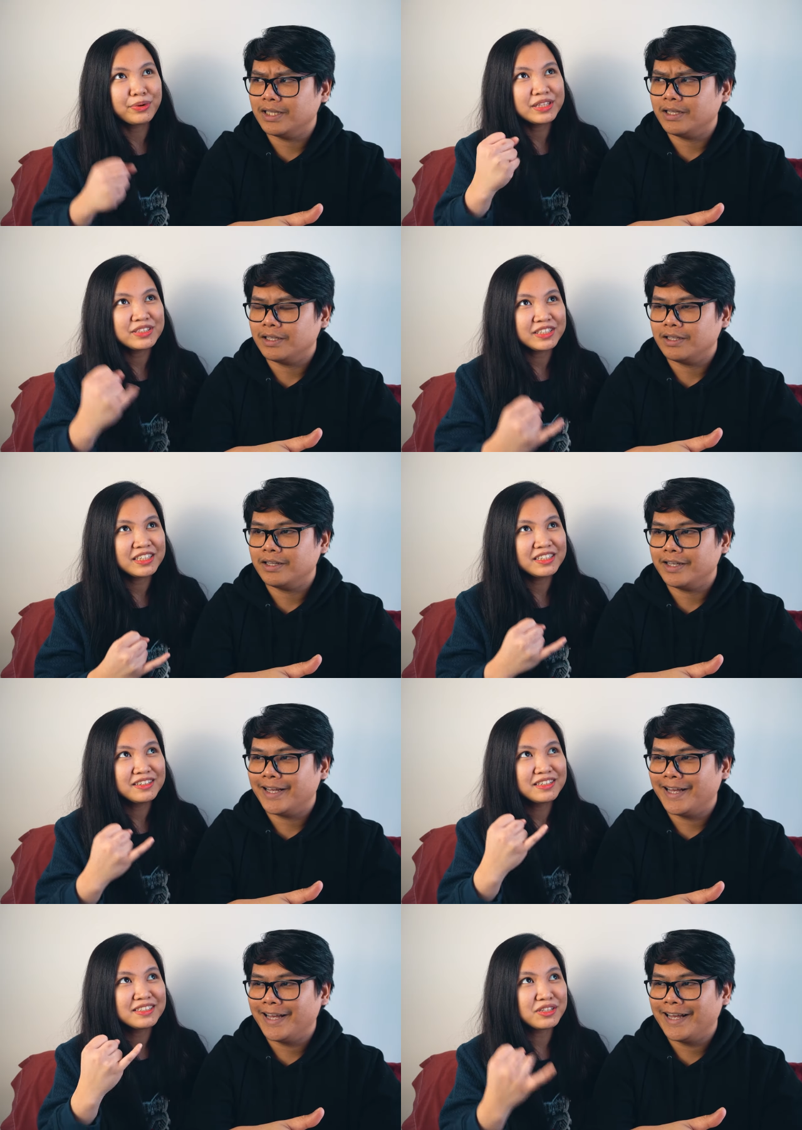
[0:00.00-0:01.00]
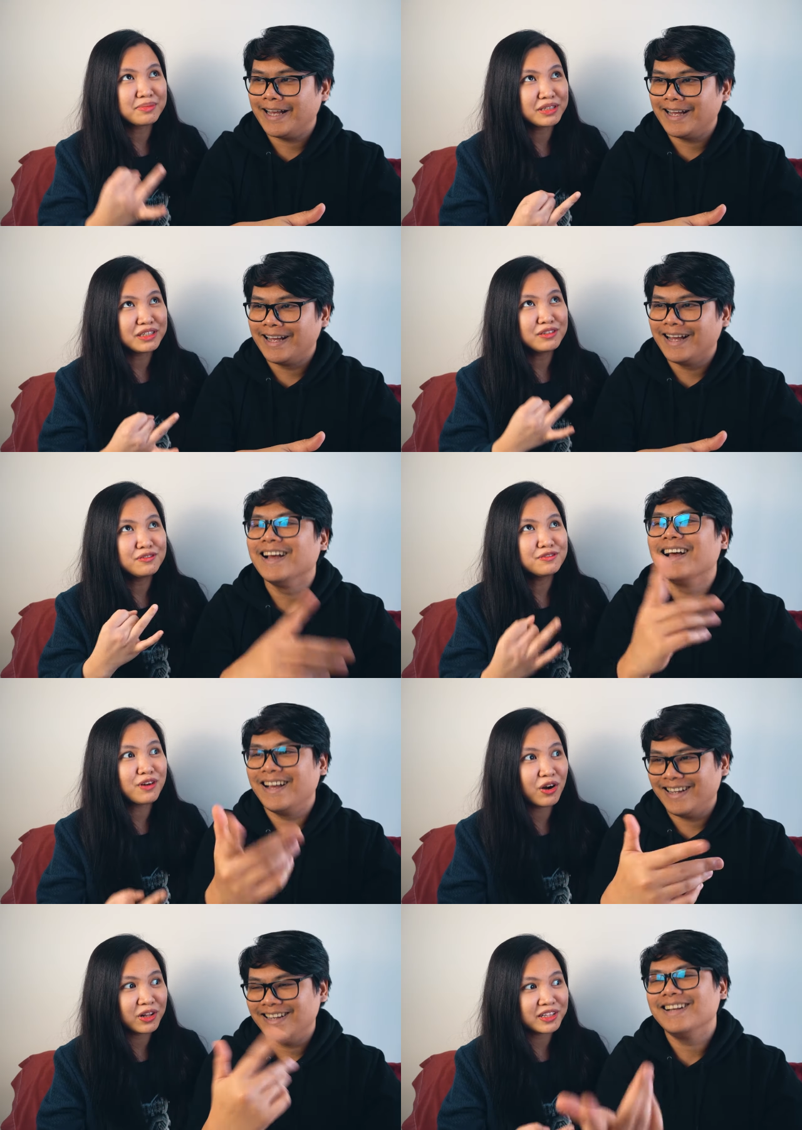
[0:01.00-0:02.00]
Speaker 1: winter, summer,
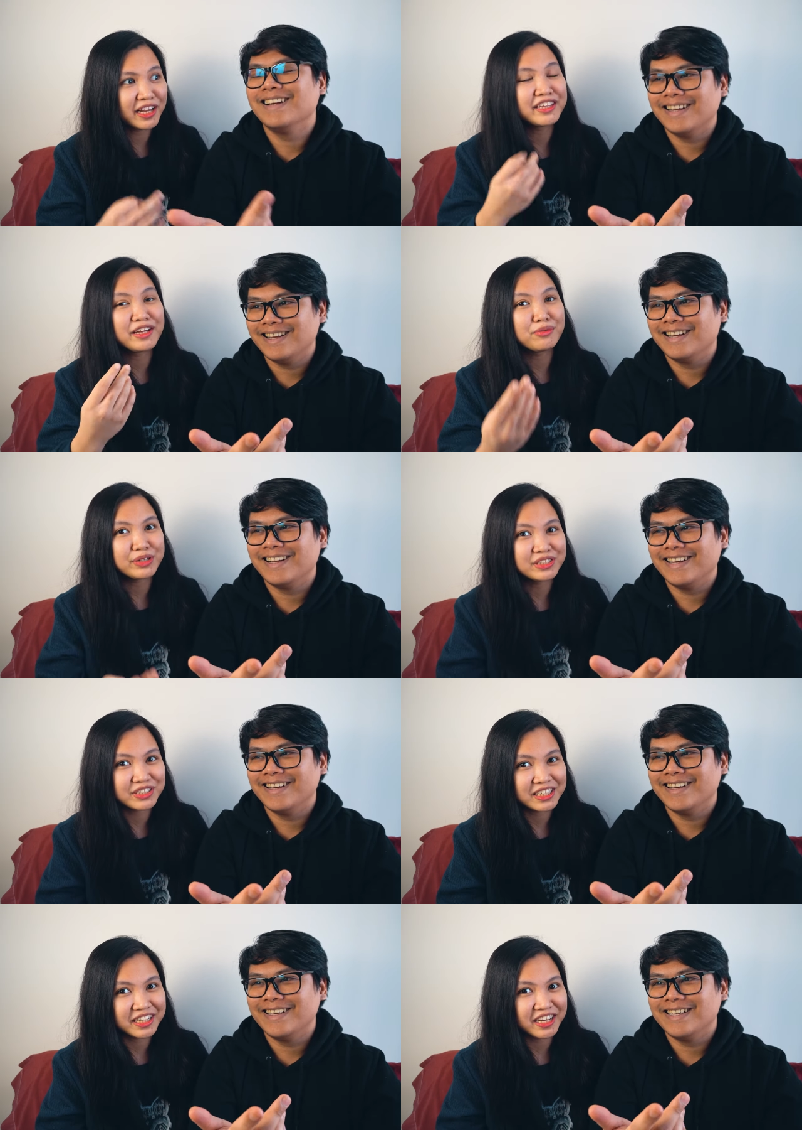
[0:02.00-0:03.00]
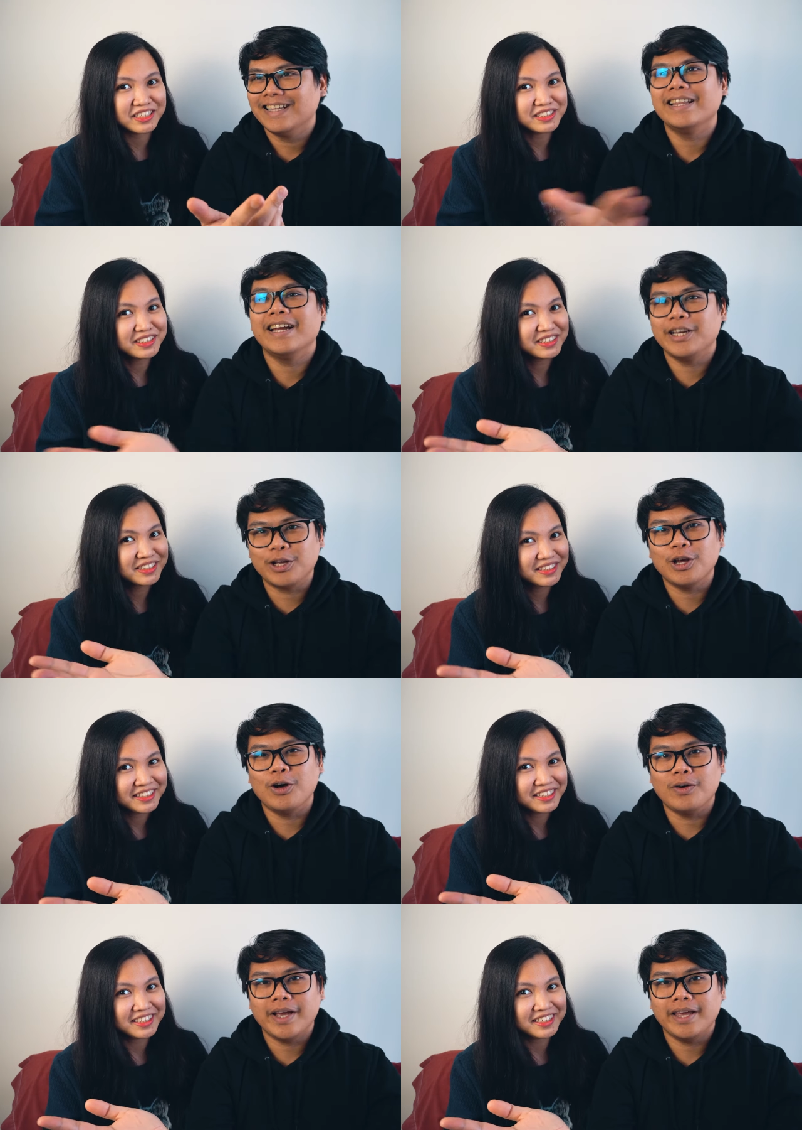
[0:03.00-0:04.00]
fall, and then winter again.
Speaker 2: There you
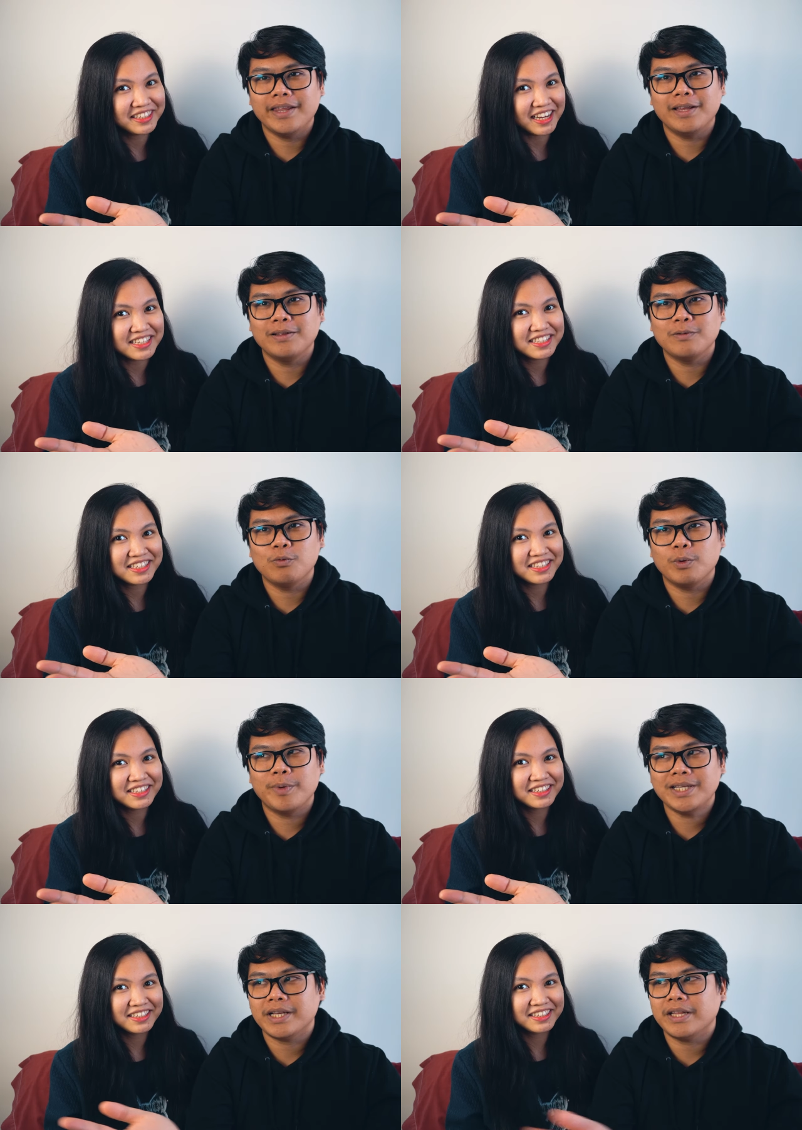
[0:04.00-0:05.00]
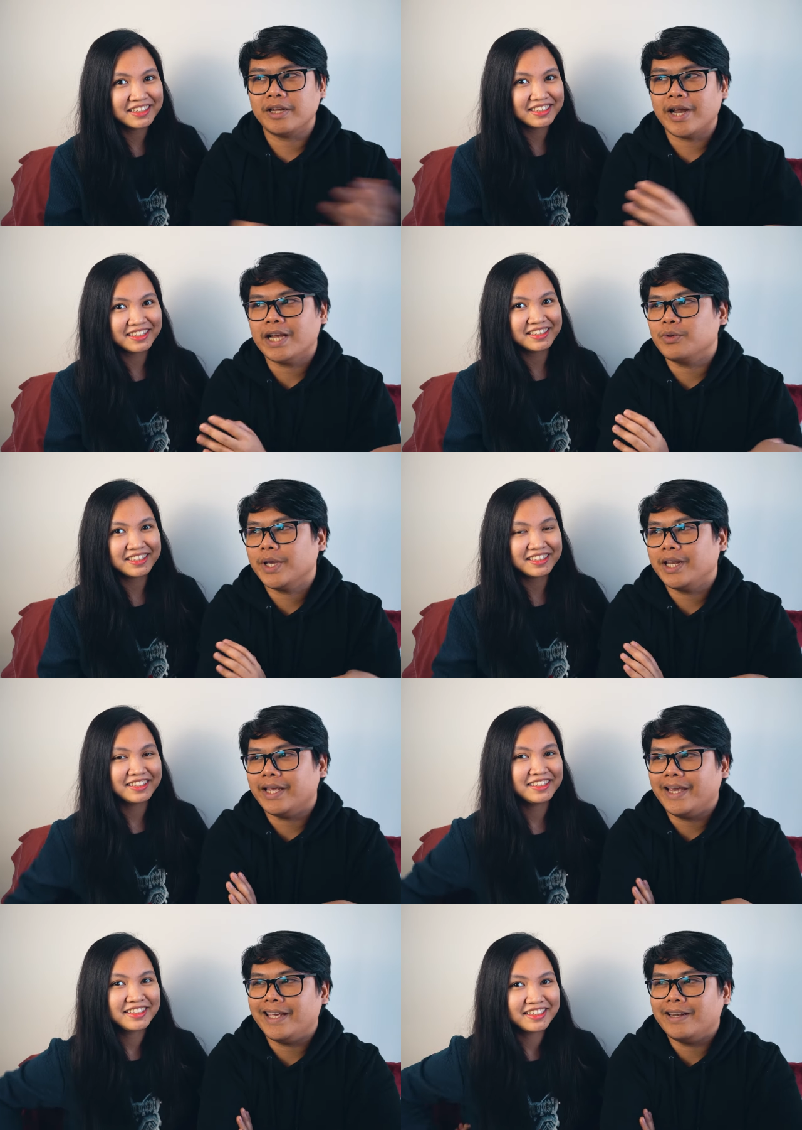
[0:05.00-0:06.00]
go. And then yes. we're basically graduating
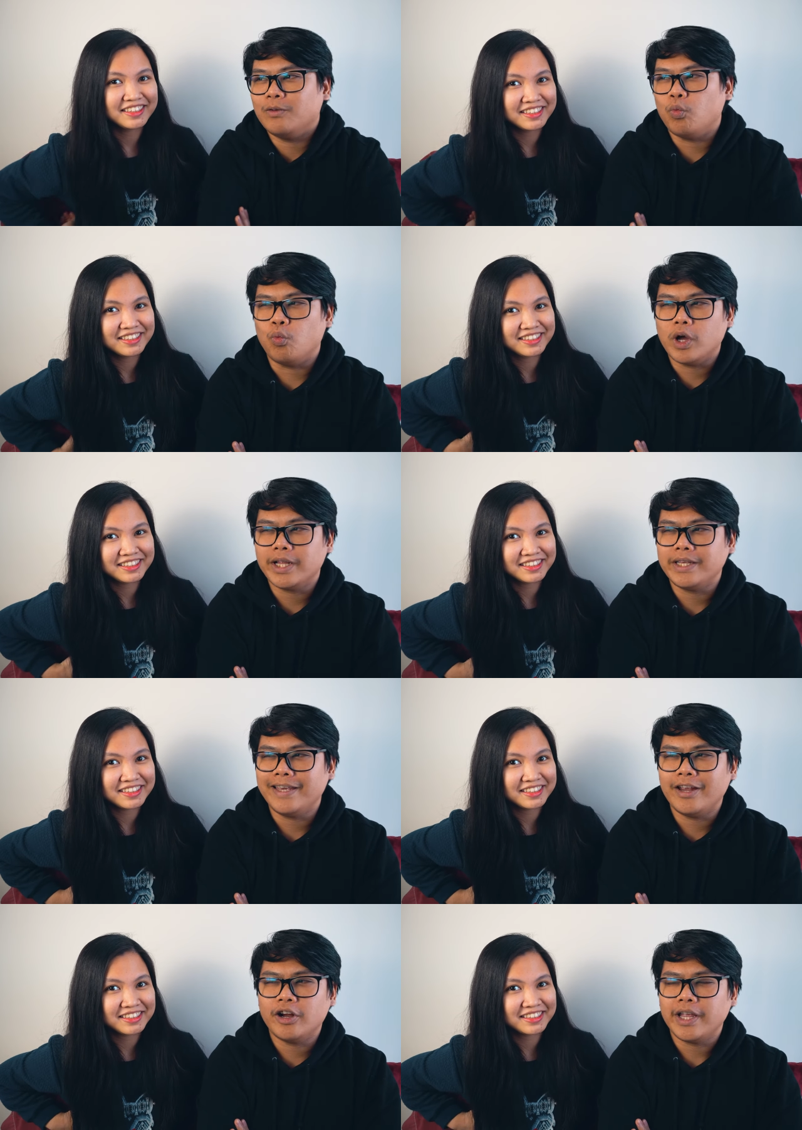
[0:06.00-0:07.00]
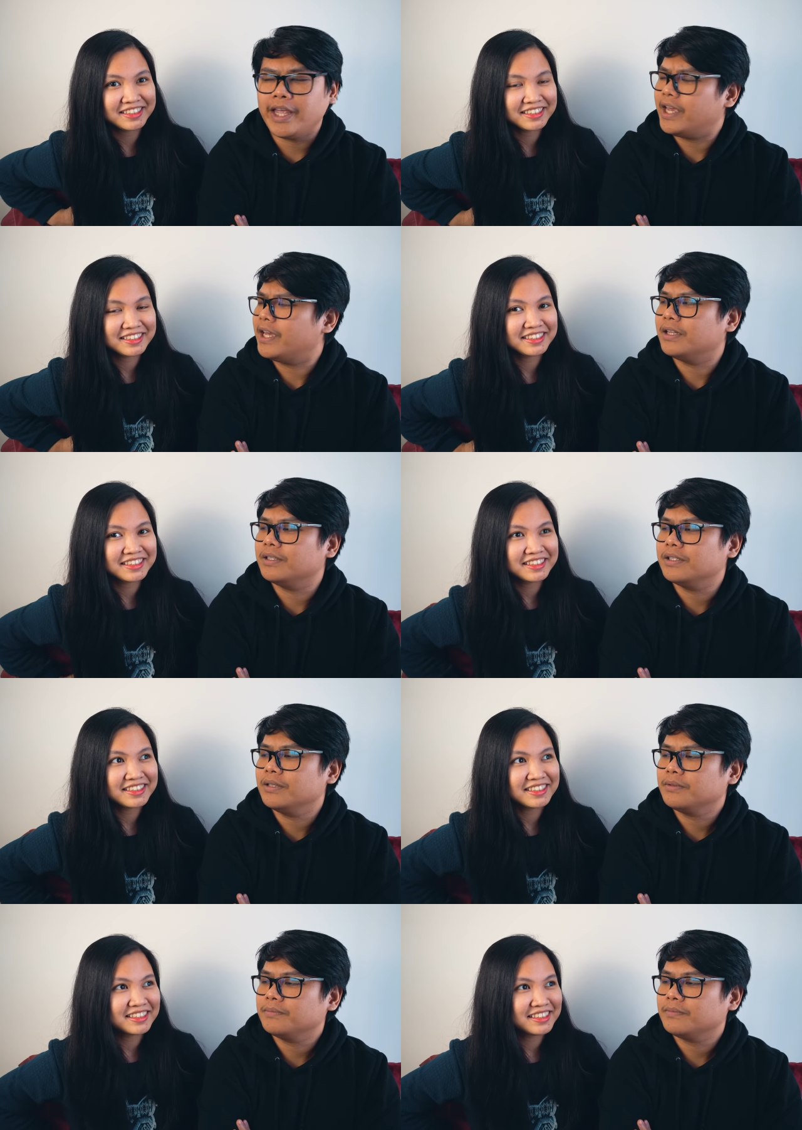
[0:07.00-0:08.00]
in one year and
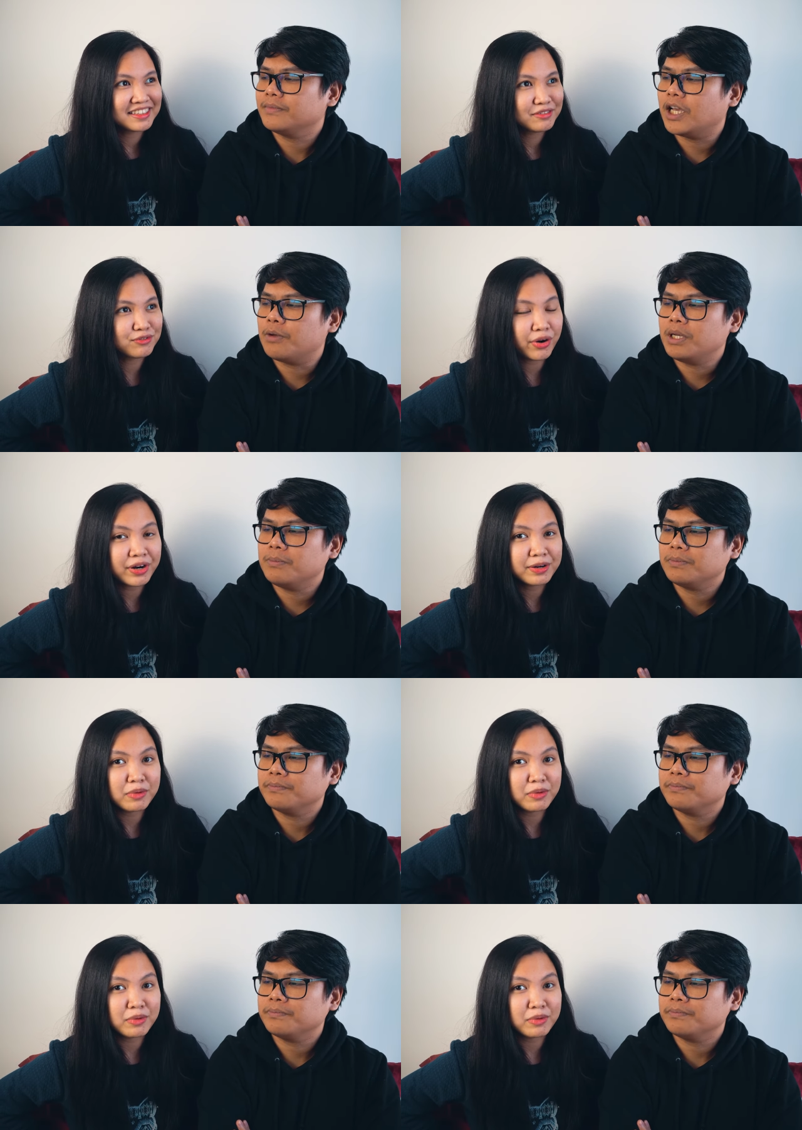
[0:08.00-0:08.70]
four